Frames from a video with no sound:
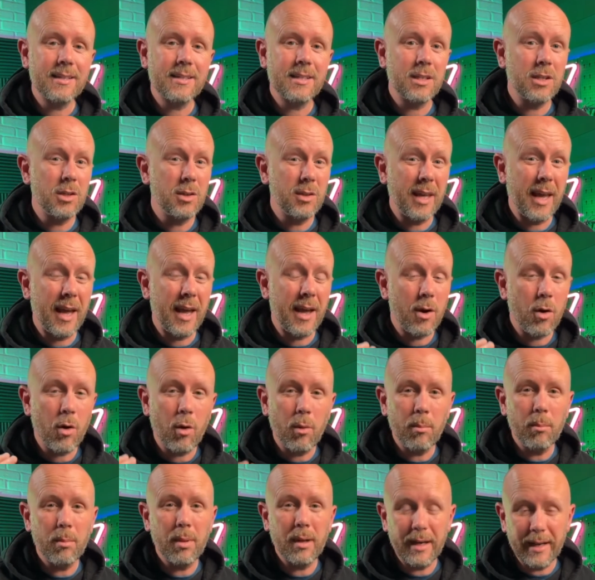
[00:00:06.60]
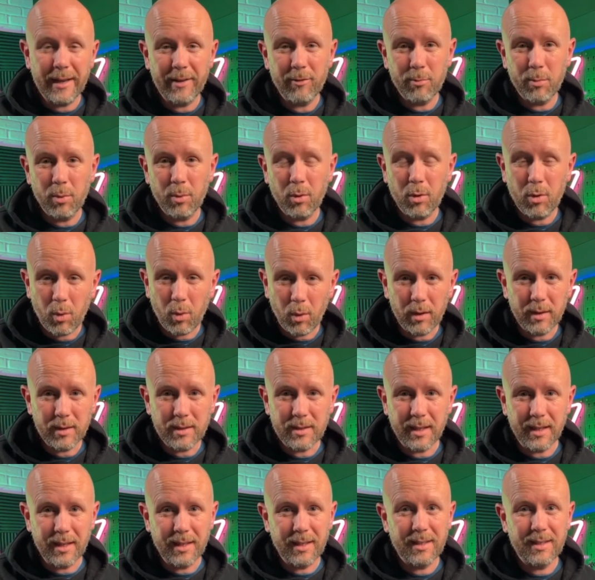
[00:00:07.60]
and you get unbelievable
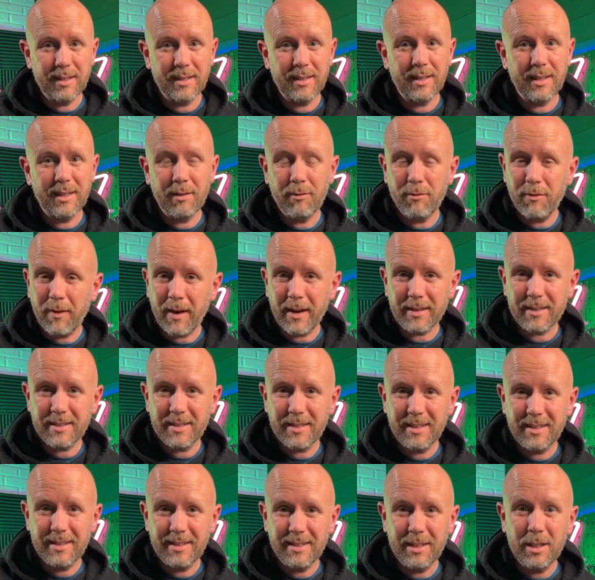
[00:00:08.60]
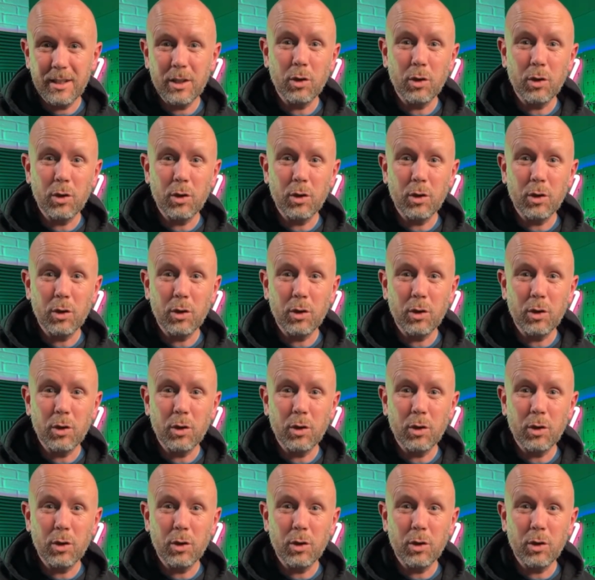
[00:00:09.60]
quality. In fact,